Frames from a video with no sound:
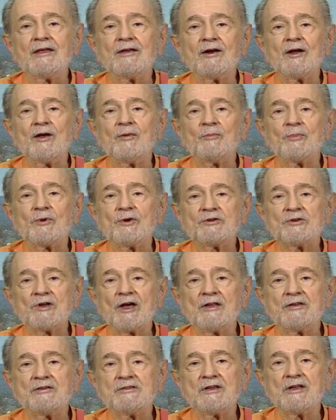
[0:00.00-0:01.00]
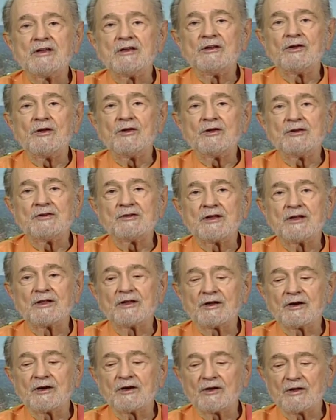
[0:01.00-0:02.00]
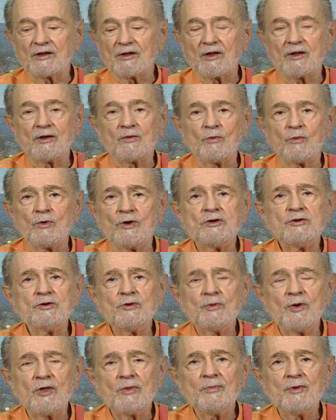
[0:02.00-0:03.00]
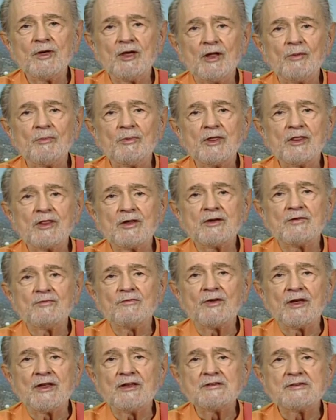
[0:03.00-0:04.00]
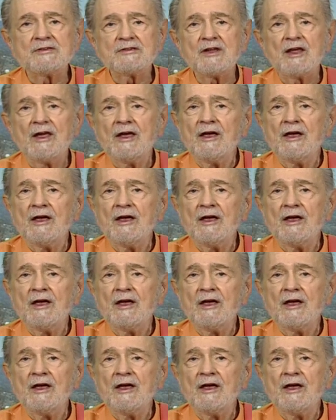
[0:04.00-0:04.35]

Ramprasad said to his little girl, weren't you with me helping the fence?